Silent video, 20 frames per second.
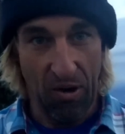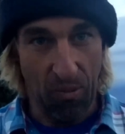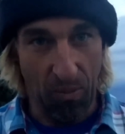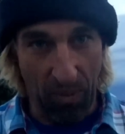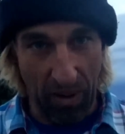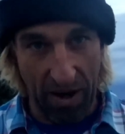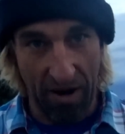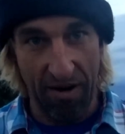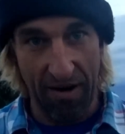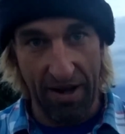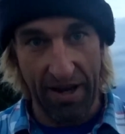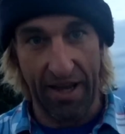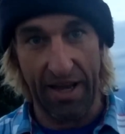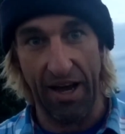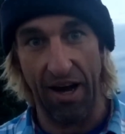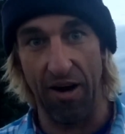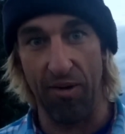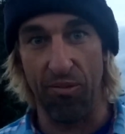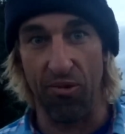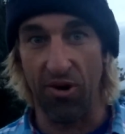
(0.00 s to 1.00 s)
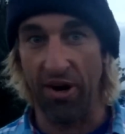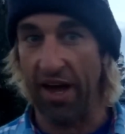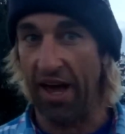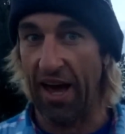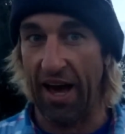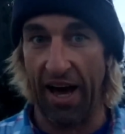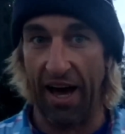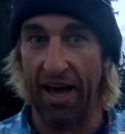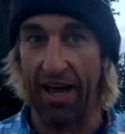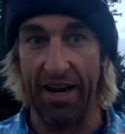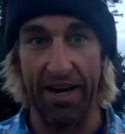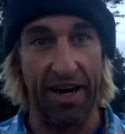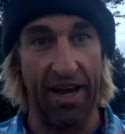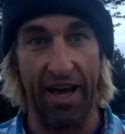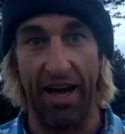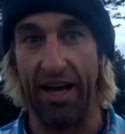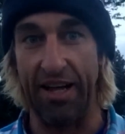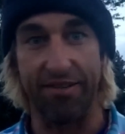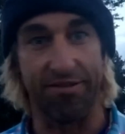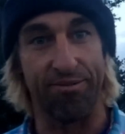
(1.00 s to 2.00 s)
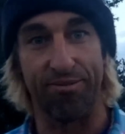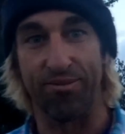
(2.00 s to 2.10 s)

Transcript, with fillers: wearing a cowboy hat and had